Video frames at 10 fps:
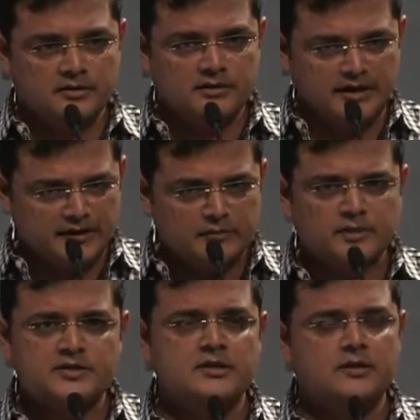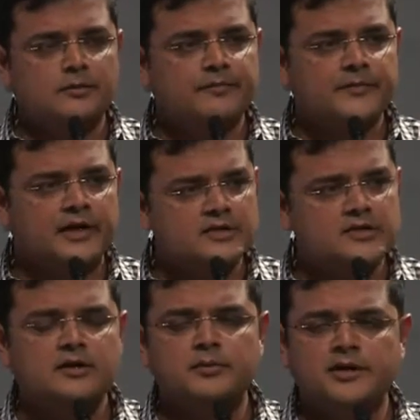that network is slow. I
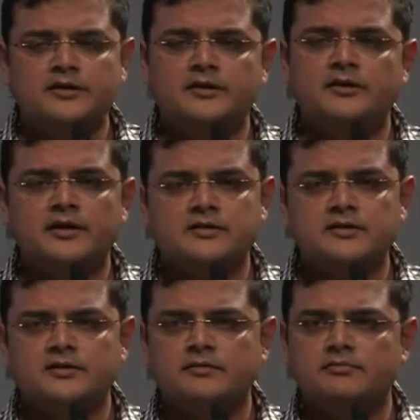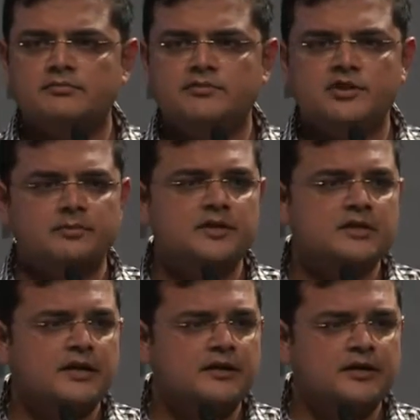started my career as a chip
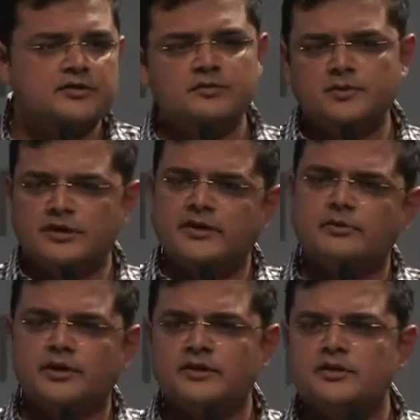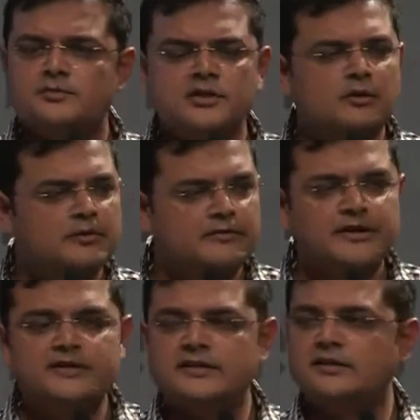designer. I used to build networking chips. Now I wear
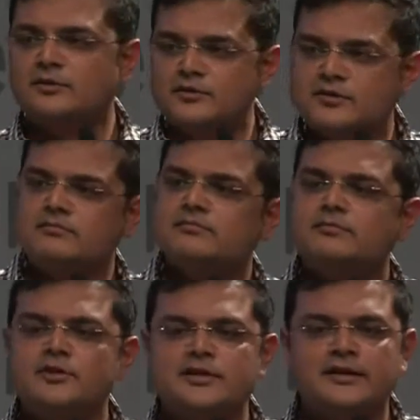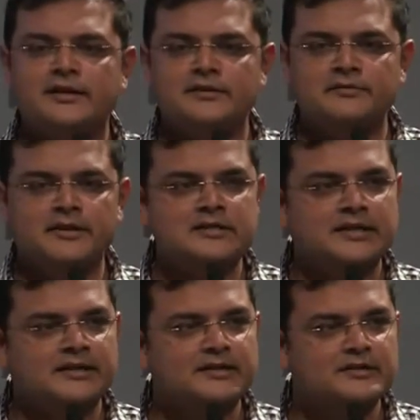fancy clothes and present at events
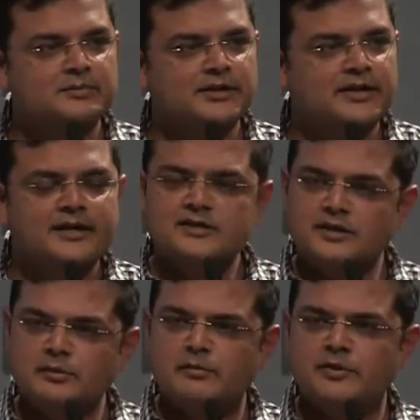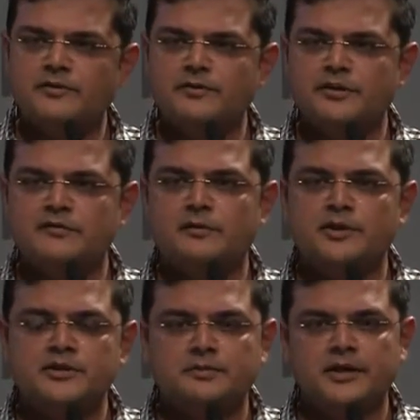like this, but still remember a few things from
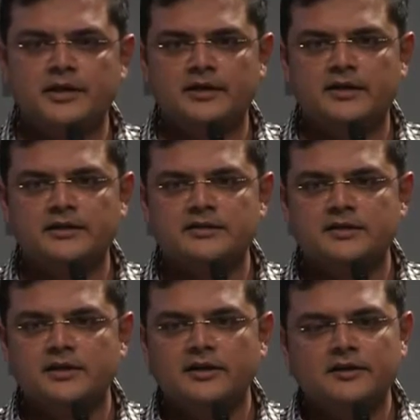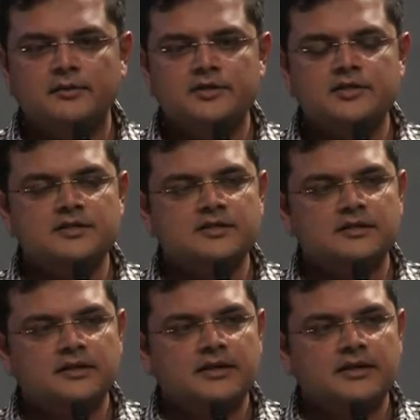my chip making days, which is